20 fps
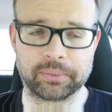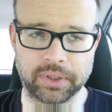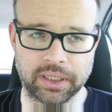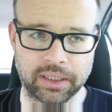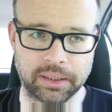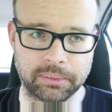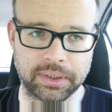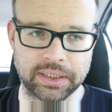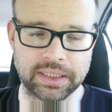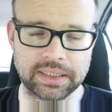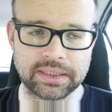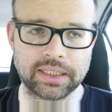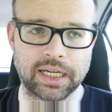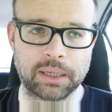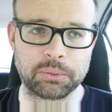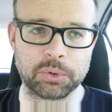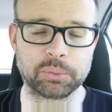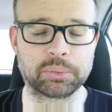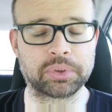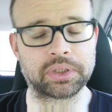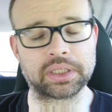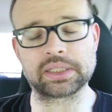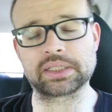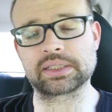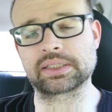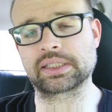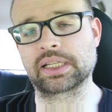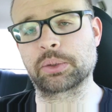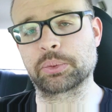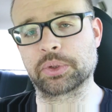At the time we're putting
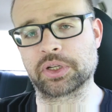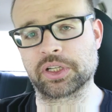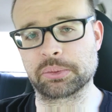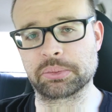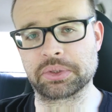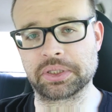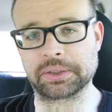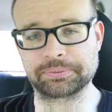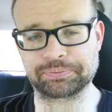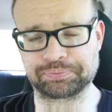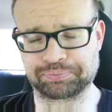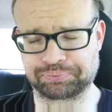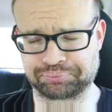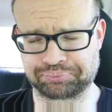this out, we're going to be